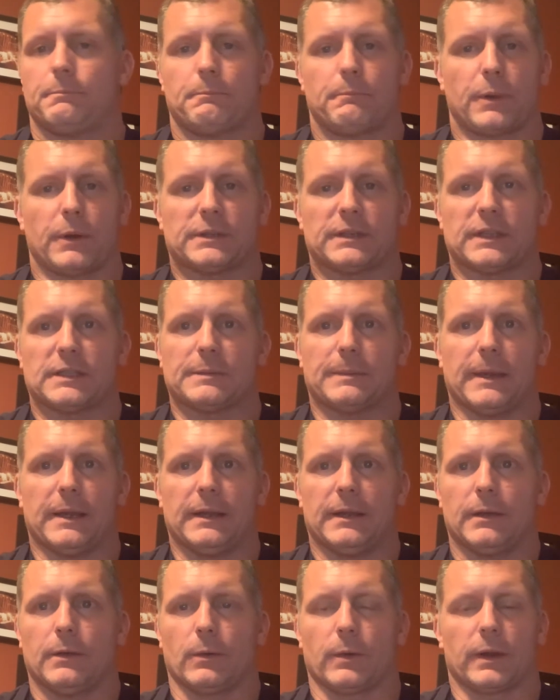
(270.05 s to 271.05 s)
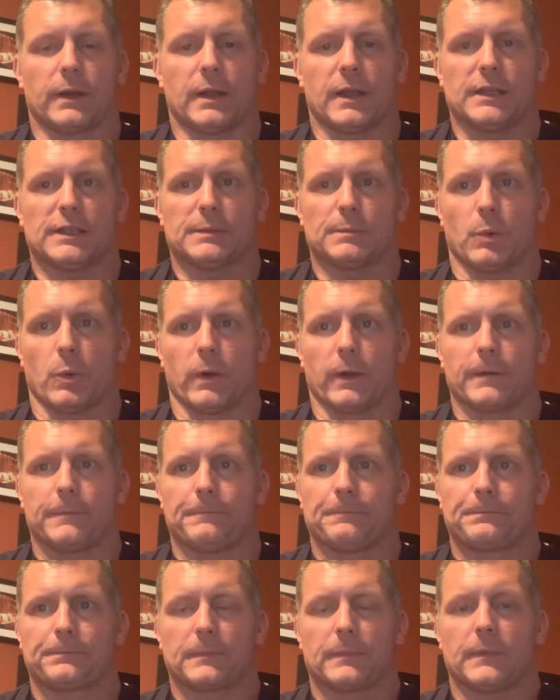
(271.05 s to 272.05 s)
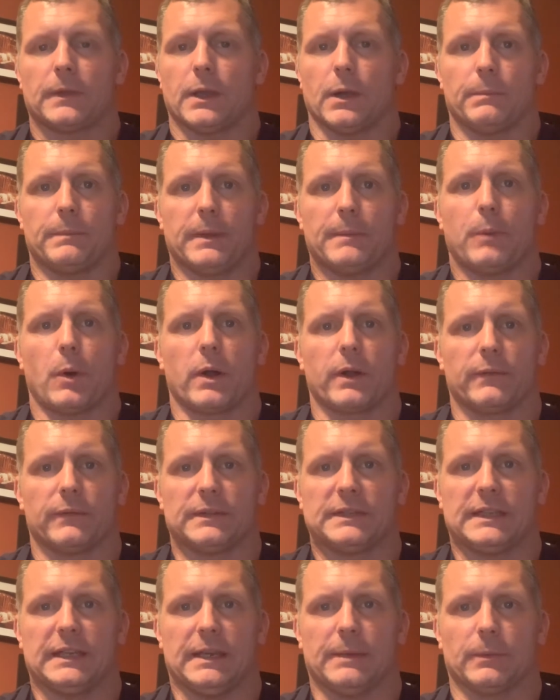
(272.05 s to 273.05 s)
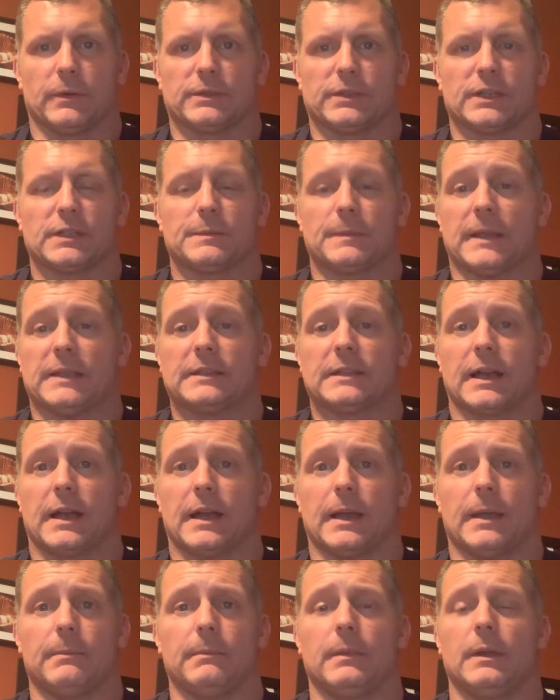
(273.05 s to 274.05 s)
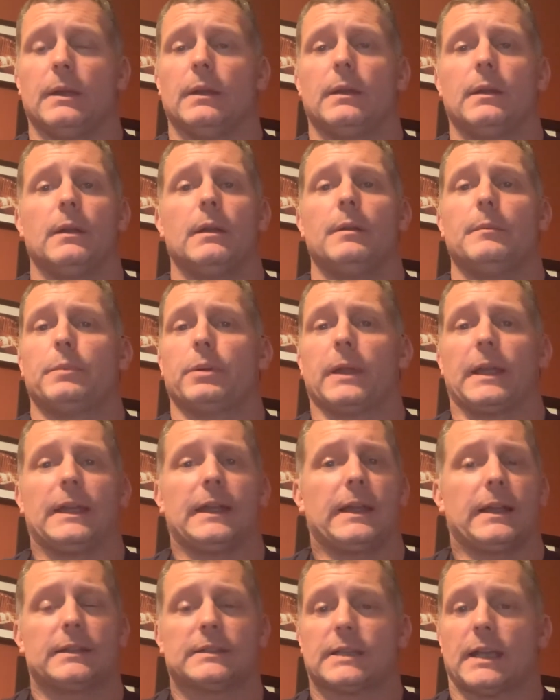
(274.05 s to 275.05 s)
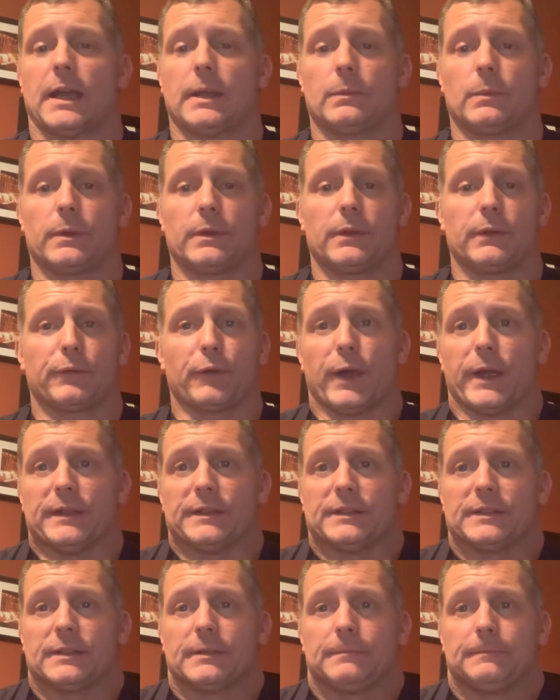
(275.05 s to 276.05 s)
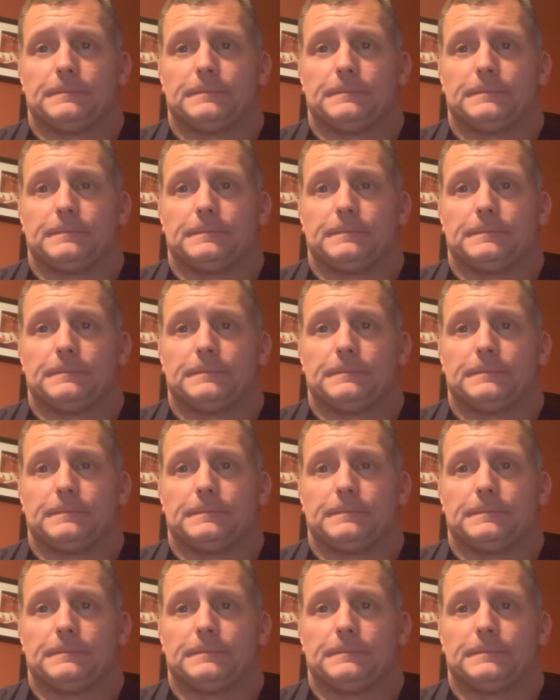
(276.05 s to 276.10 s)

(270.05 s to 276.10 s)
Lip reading: participate in an organized sport, be part of a team, or just spend time playing outside with your friends.